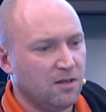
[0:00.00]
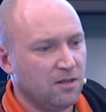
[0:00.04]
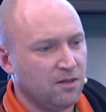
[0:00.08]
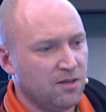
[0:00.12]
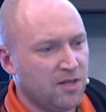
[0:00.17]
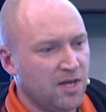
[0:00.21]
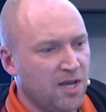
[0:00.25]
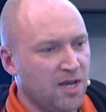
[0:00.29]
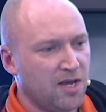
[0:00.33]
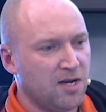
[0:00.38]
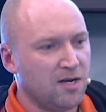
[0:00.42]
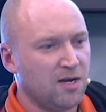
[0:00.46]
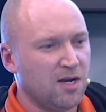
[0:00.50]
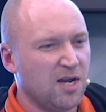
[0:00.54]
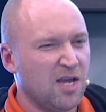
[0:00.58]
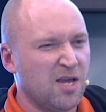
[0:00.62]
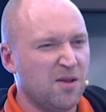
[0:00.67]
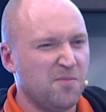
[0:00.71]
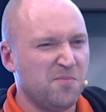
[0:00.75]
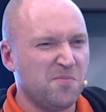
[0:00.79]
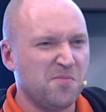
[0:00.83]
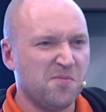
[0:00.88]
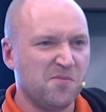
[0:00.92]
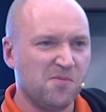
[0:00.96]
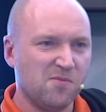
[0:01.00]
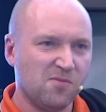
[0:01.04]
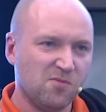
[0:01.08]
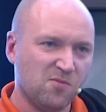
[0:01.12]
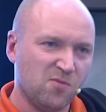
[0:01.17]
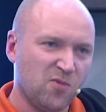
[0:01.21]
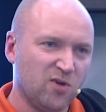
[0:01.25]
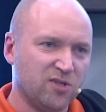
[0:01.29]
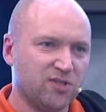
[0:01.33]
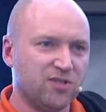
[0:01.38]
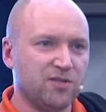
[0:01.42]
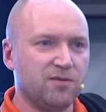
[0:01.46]
then it
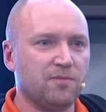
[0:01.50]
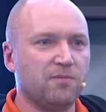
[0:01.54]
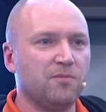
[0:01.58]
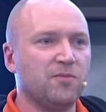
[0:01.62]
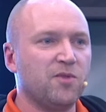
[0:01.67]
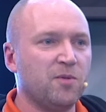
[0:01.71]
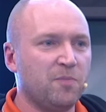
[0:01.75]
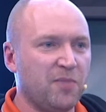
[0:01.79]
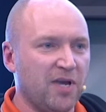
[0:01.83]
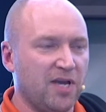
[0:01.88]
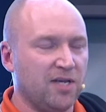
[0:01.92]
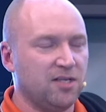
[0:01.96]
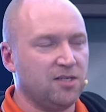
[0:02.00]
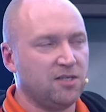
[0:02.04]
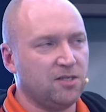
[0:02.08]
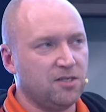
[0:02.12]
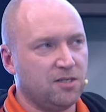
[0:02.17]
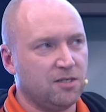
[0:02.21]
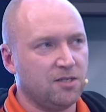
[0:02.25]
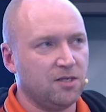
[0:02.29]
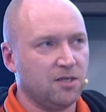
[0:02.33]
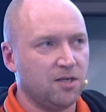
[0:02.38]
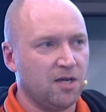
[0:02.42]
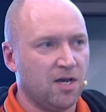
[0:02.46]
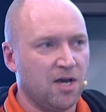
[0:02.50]
wasn't the best.